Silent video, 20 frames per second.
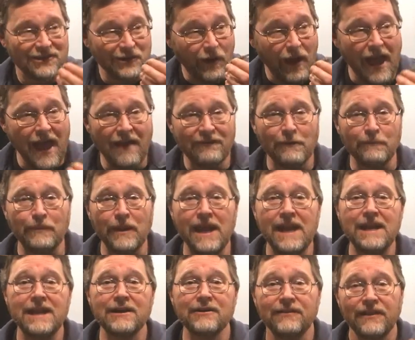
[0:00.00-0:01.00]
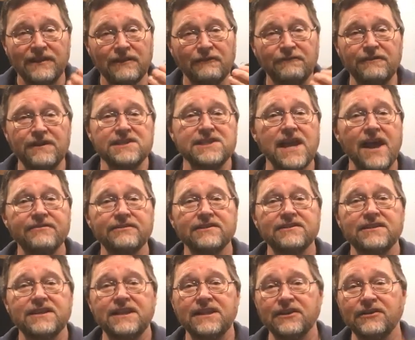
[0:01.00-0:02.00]
So I have a bait here that the fish haven't
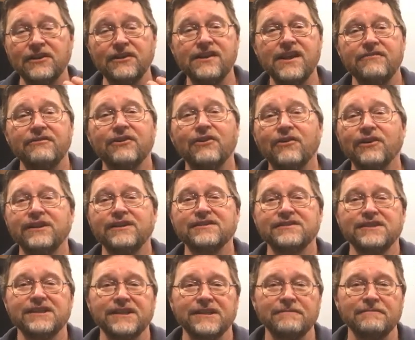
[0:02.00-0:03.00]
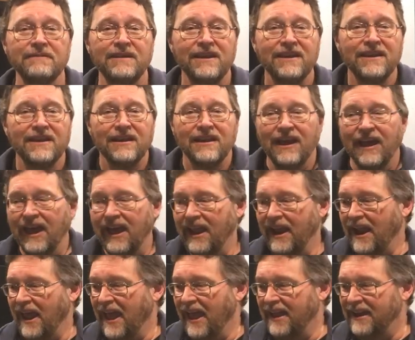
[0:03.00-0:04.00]
seen, and they're never going to see it.
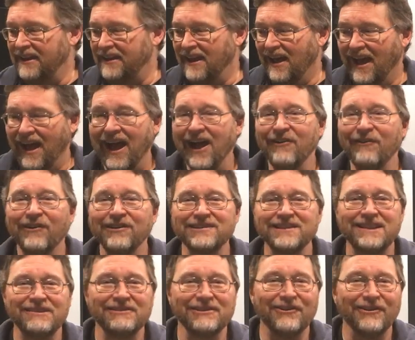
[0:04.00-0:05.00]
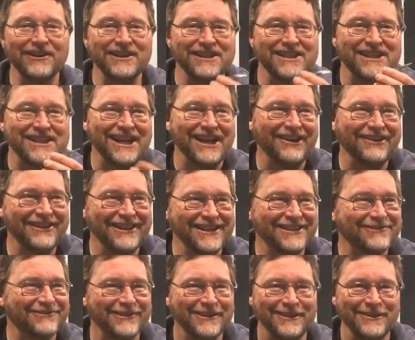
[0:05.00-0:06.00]
And I wasn't even going to share
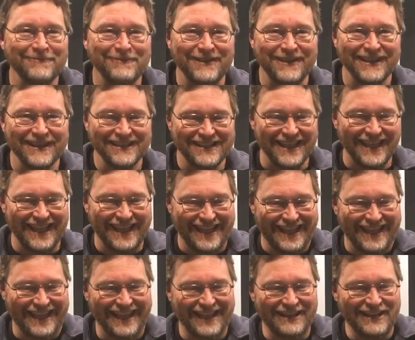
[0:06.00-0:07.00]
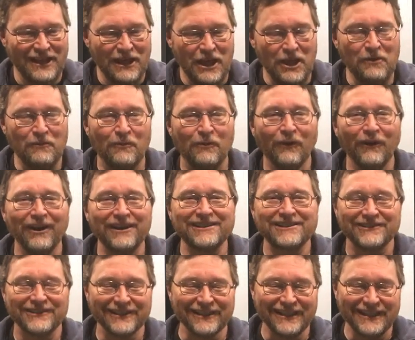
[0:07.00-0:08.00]
this with you because it
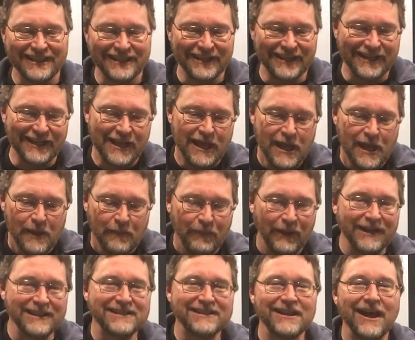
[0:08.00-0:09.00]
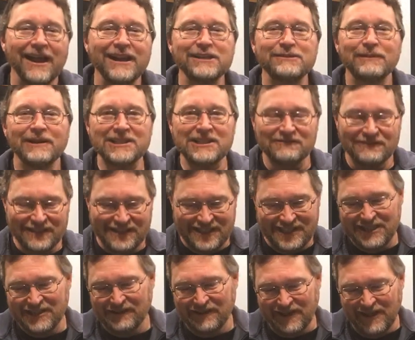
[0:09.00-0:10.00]
works really good. But it's not as much of a
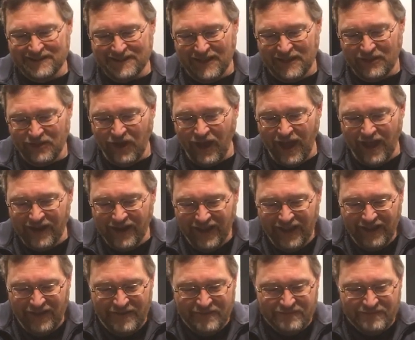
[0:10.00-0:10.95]
secret as I thought.